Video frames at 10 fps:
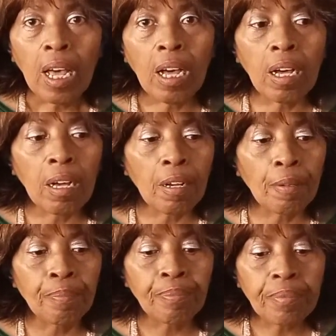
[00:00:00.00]

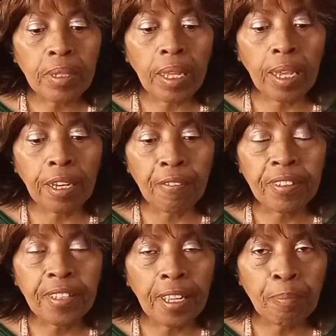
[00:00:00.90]
and
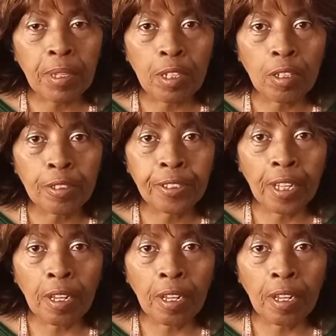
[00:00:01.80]
everything, because